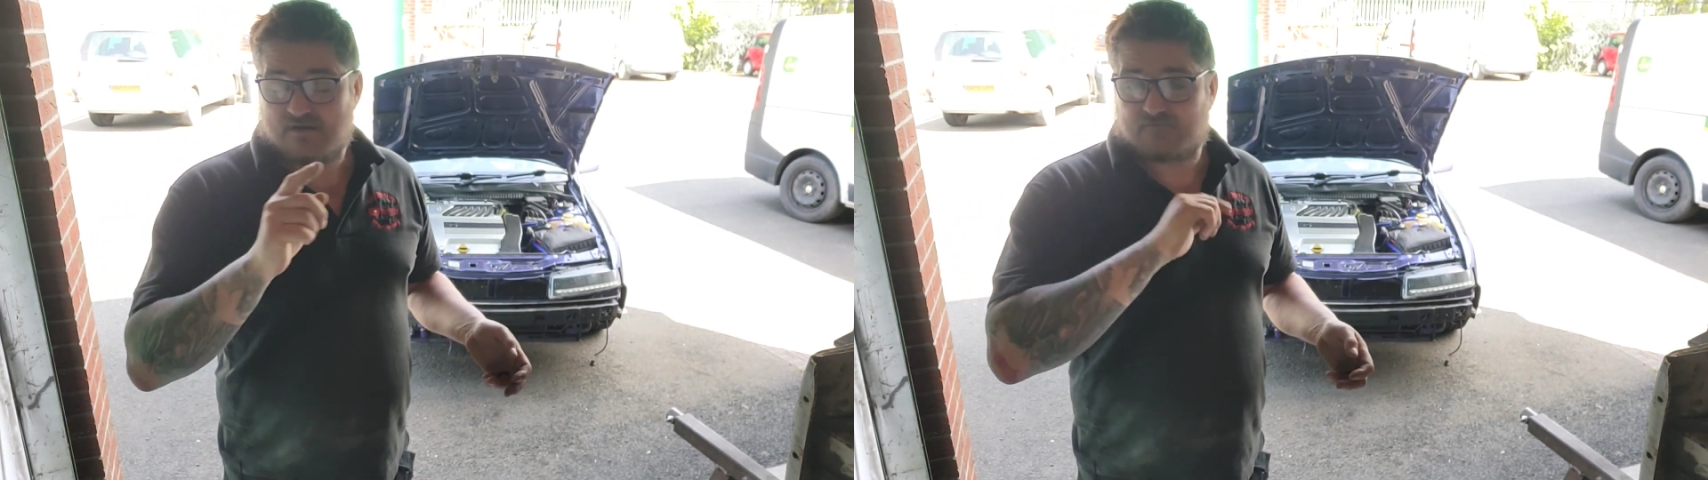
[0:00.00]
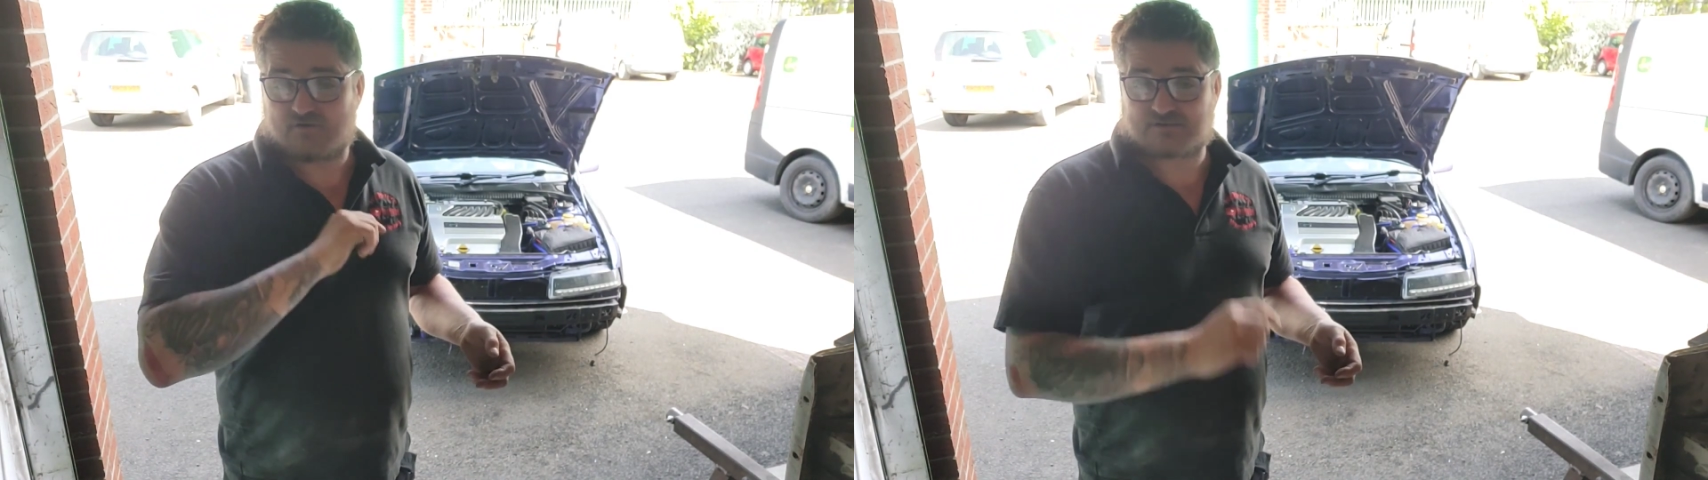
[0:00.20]

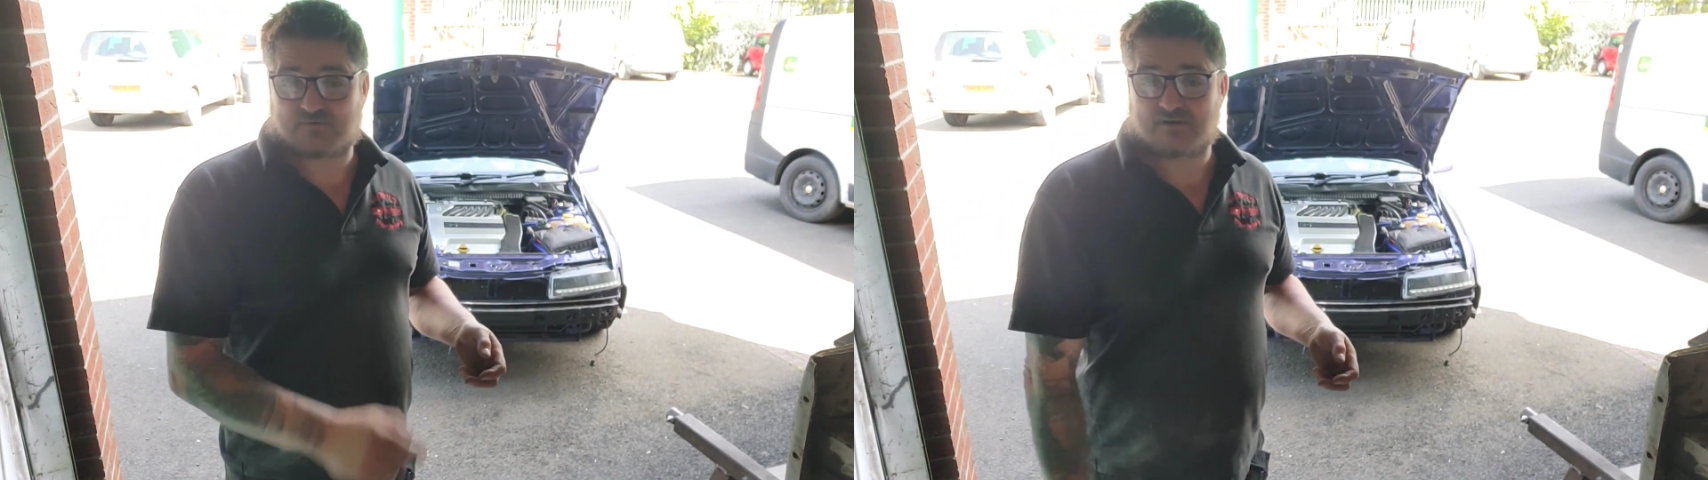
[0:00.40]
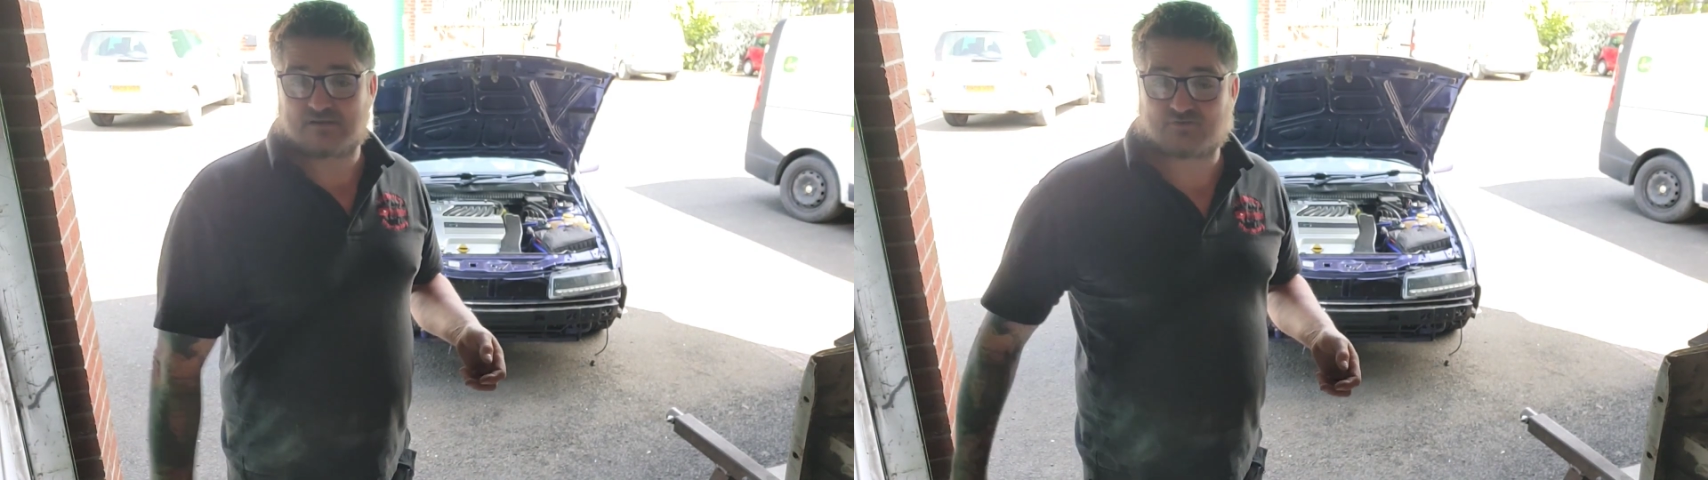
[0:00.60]
First thing
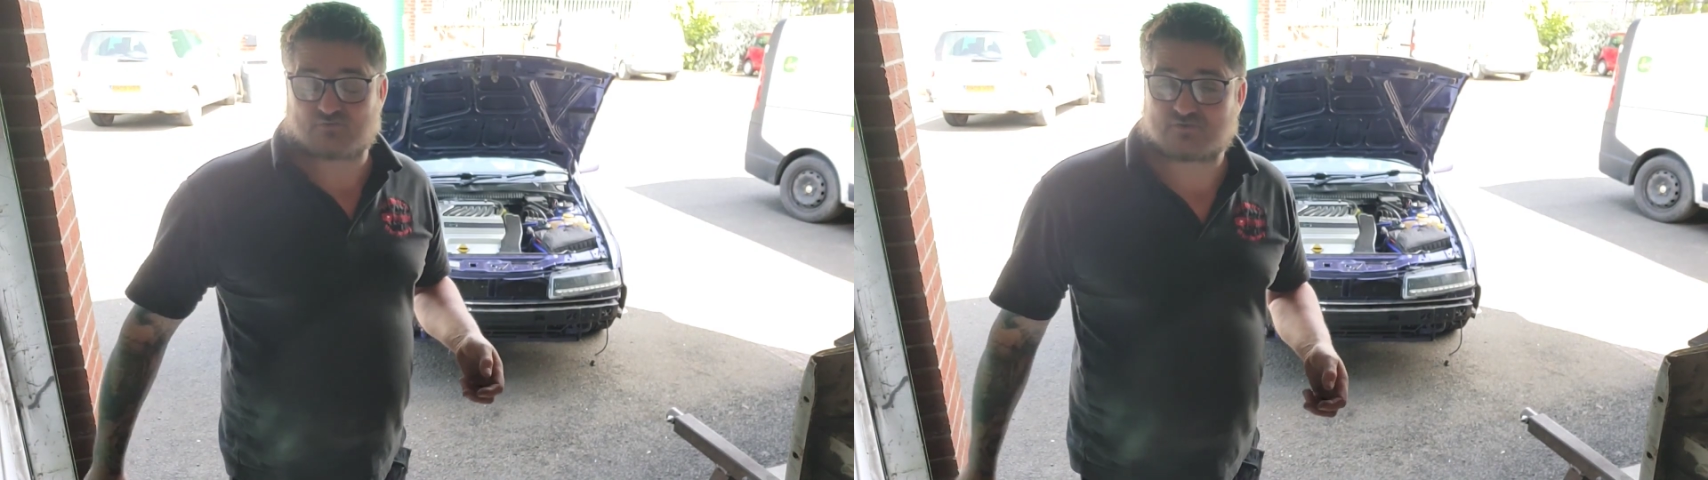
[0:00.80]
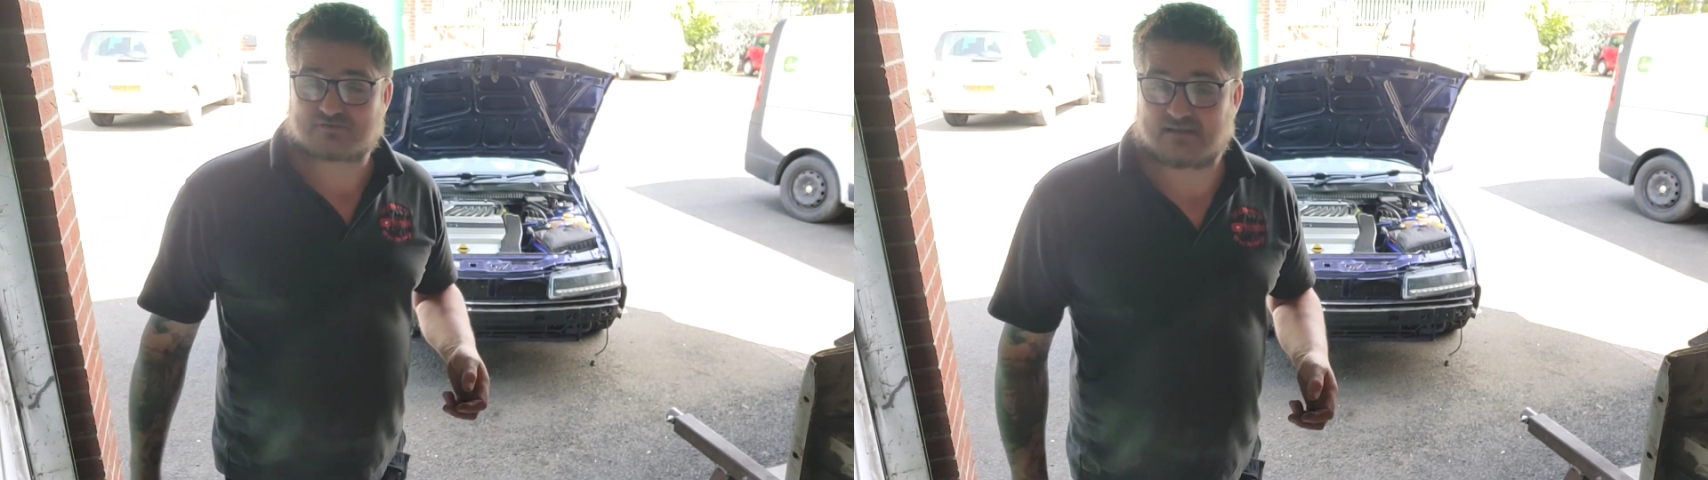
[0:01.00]
we need to do
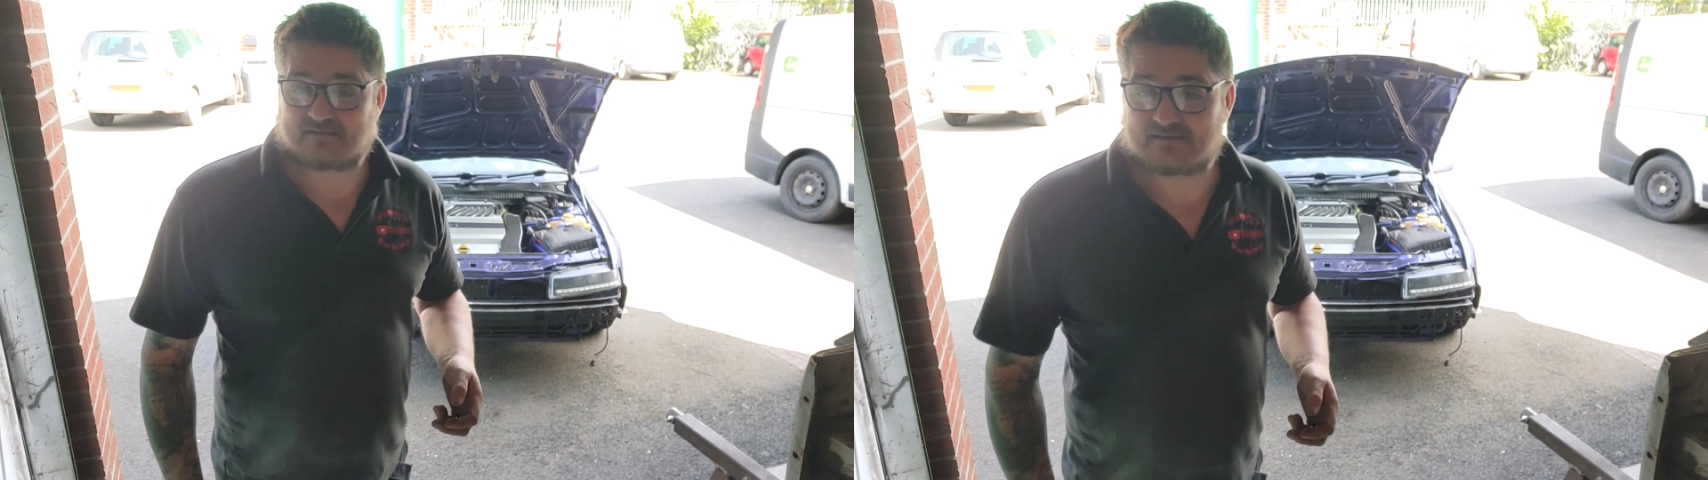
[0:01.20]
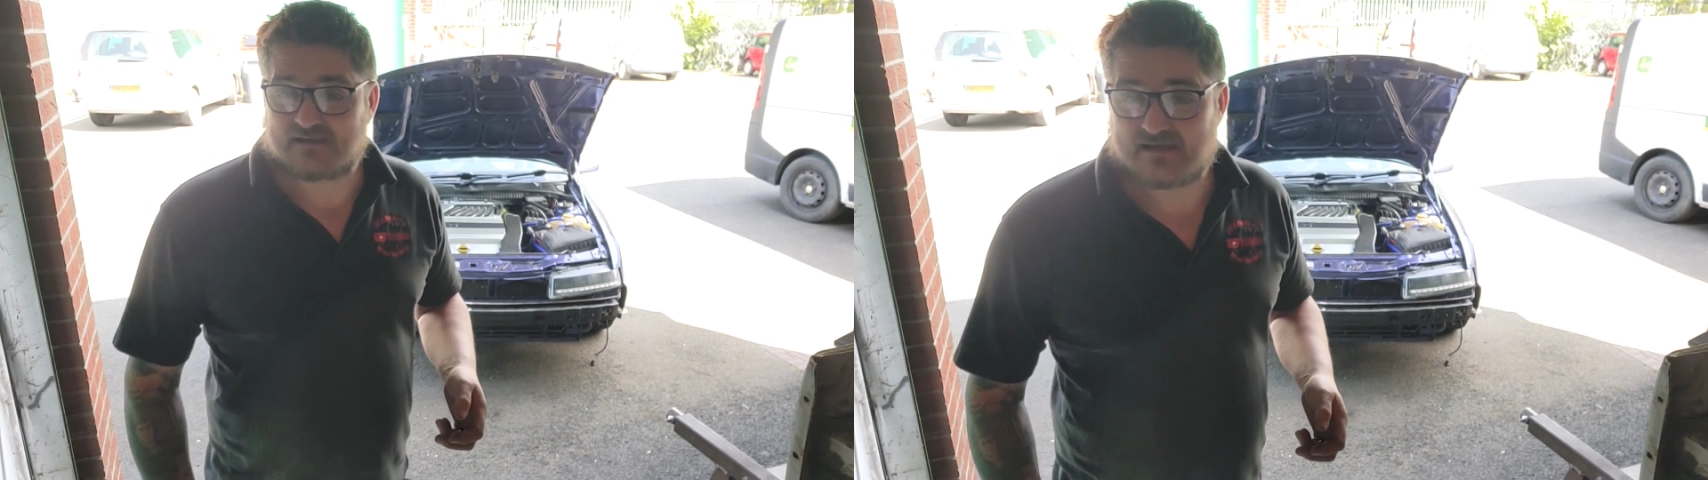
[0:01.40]
though is get
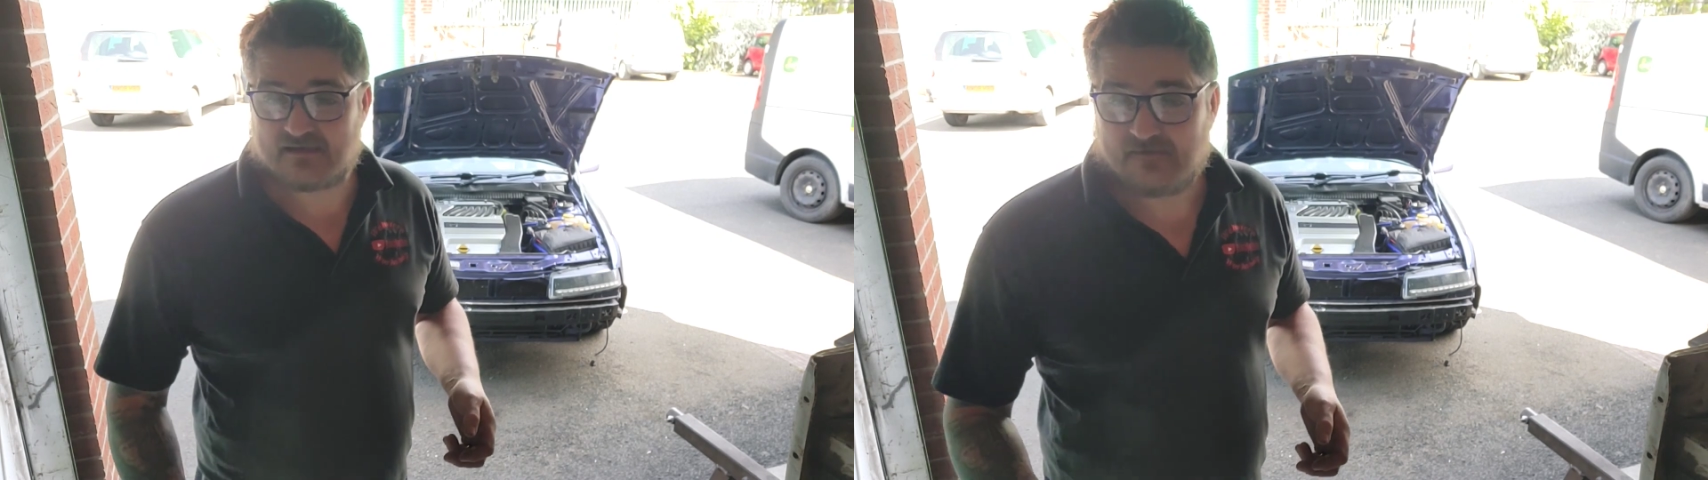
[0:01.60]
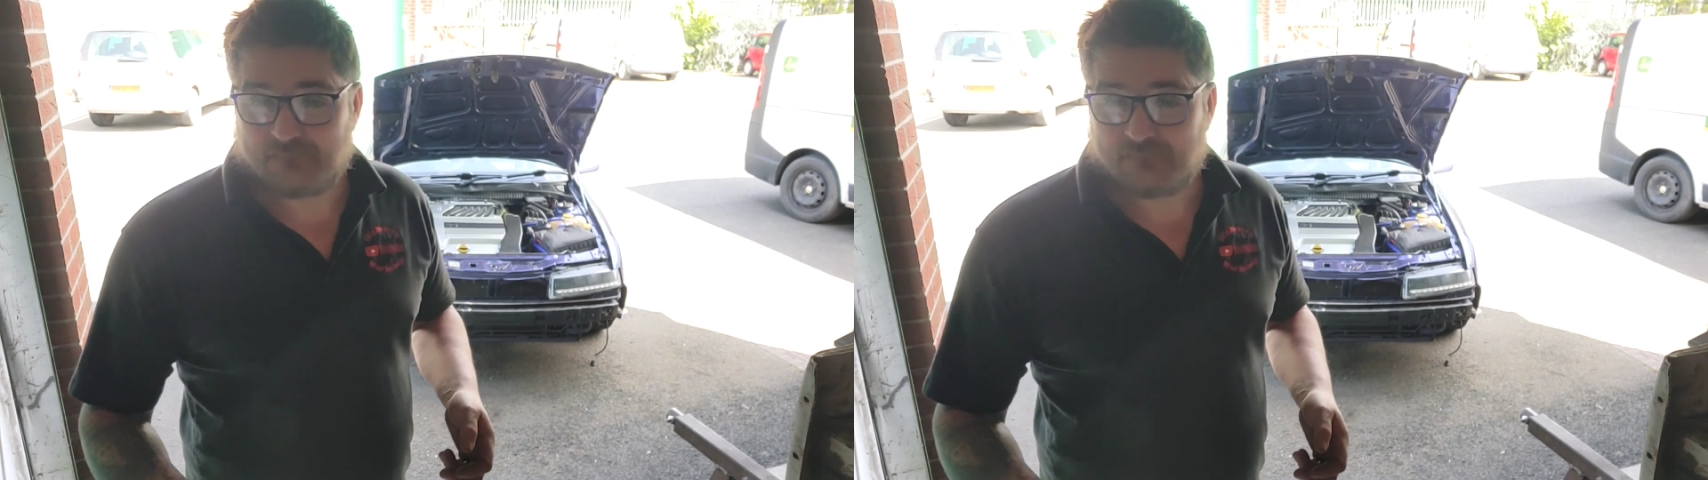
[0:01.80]
the,